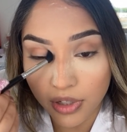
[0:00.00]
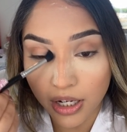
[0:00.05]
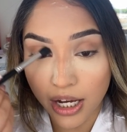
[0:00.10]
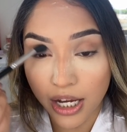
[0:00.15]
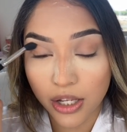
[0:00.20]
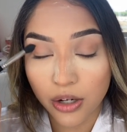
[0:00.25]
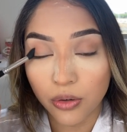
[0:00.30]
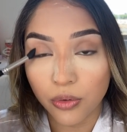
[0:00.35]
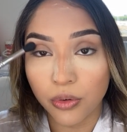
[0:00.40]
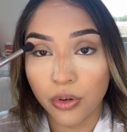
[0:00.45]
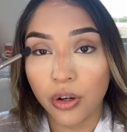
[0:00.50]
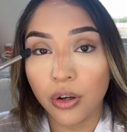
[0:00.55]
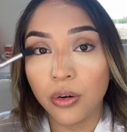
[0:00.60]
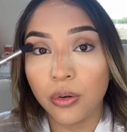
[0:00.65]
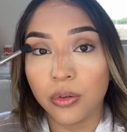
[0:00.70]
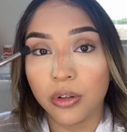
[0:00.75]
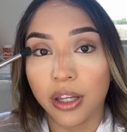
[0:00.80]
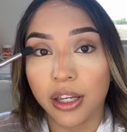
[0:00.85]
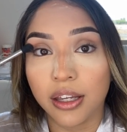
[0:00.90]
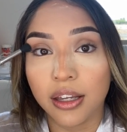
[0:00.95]
I don't know.
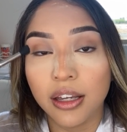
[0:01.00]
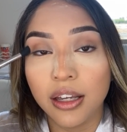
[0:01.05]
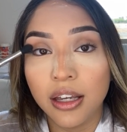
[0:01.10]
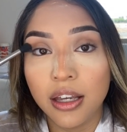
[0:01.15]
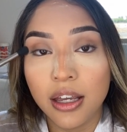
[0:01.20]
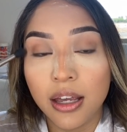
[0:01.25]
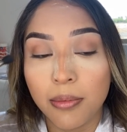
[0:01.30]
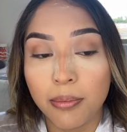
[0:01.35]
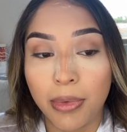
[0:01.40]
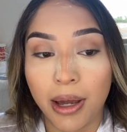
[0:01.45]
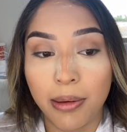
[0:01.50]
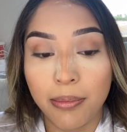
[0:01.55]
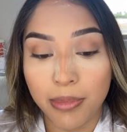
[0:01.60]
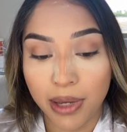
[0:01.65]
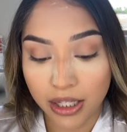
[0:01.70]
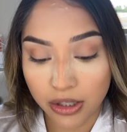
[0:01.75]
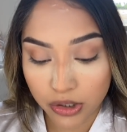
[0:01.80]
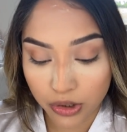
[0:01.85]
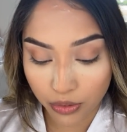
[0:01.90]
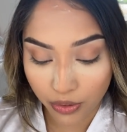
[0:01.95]
Like my
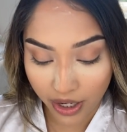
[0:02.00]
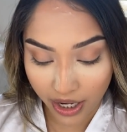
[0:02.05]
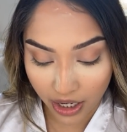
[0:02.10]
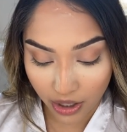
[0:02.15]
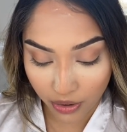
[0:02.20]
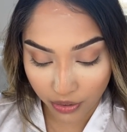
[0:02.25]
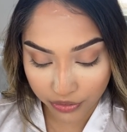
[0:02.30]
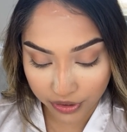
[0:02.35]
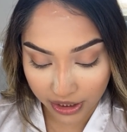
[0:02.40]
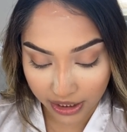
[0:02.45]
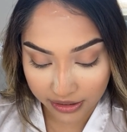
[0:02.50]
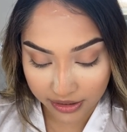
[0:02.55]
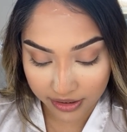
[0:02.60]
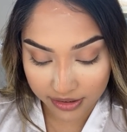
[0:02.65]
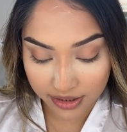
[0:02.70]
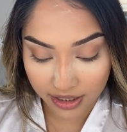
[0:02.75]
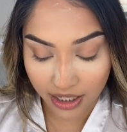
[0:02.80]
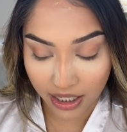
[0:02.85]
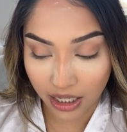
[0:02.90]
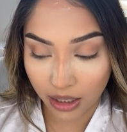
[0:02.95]
mental health at the
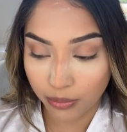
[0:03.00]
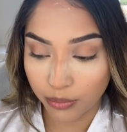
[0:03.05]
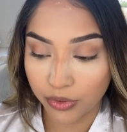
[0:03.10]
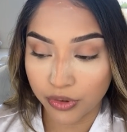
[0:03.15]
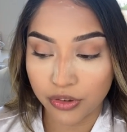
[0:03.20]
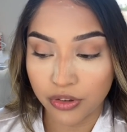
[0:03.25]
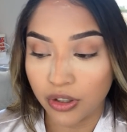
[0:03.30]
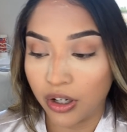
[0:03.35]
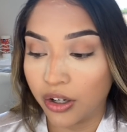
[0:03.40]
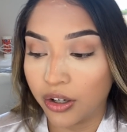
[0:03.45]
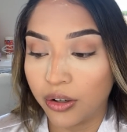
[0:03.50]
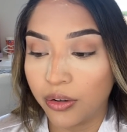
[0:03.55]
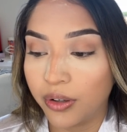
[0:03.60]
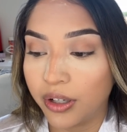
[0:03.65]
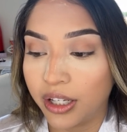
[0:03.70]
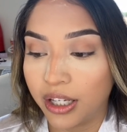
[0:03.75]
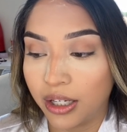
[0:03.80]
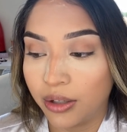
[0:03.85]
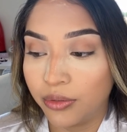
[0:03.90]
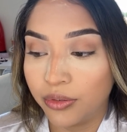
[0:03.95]
time was not
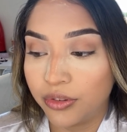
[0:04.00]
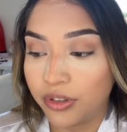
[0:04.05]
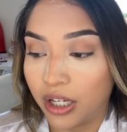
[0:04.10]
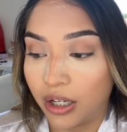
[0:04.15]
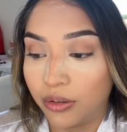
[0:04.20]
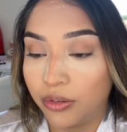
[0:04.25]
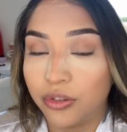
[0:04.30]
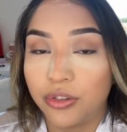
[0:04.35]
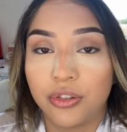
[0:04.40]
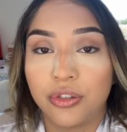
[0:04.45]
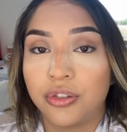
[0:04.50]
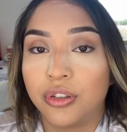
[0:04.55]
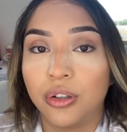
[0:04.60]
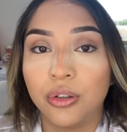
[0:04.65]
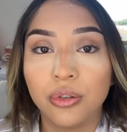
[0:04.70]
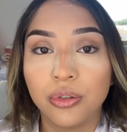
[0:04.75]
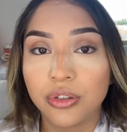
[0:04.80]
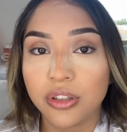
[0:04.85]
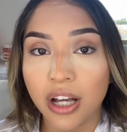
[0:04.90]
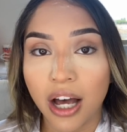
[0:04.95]
already, it was, I was
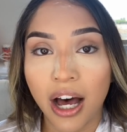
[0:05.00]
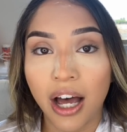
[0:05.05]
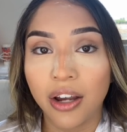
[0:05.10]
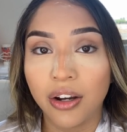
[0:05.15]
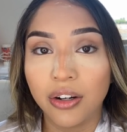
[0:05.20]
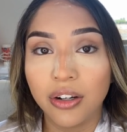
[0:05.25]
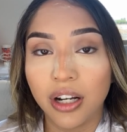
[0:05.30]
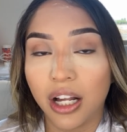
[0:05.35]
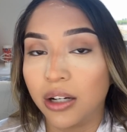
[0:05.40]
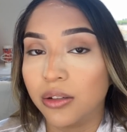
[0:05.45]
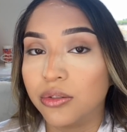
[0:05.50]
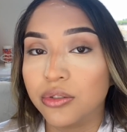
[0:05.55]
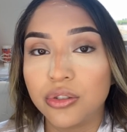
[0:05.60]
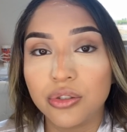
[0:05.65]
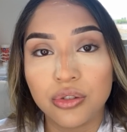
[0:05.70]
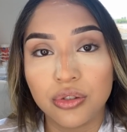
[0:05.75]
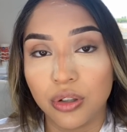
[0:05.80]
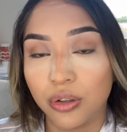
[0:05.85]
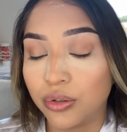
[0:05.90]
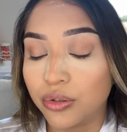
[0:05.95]
so tired. I was
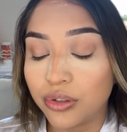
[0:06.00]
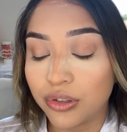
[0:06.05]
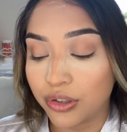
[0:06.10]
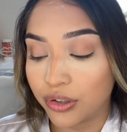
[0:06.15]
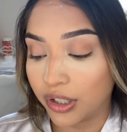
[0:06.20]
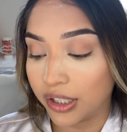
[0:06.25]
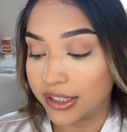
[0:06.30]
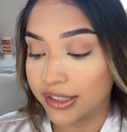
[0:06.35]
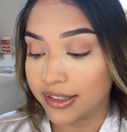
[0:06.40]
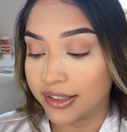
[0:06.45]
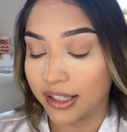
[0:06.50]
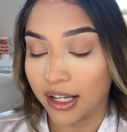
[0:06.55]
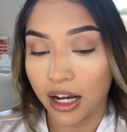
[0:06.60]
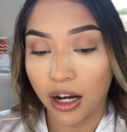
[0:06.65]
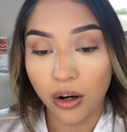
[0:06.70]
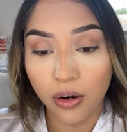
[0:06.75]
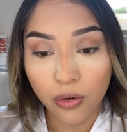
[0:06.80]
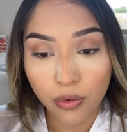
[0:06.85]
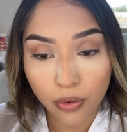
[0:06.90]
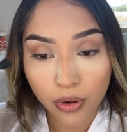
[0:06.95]
so stressed
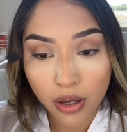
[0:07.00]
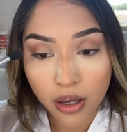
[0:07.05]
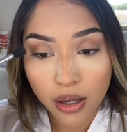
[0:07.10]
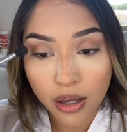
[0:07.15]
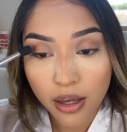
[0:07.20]
out.